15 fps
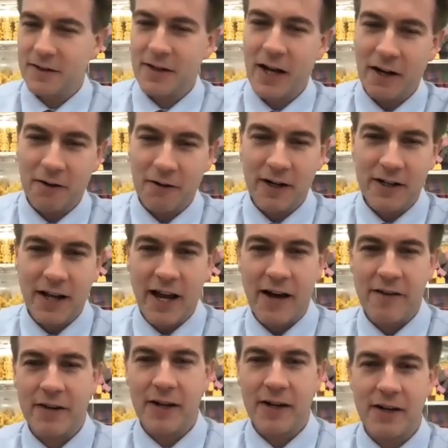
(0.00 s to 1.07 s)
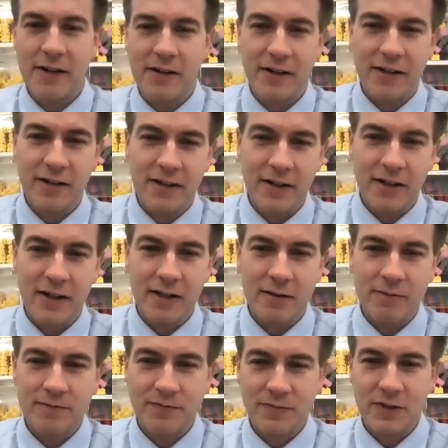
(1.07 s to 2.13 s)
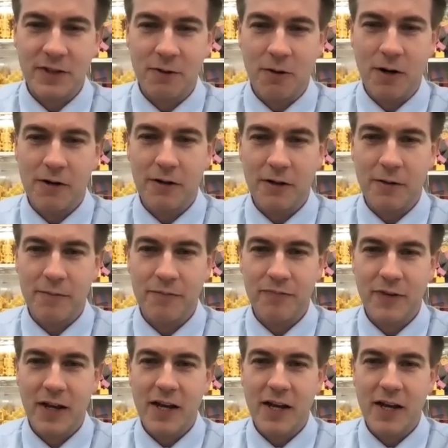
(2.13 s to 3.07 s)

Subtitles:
Yeah, great to have you here, and you're welcome.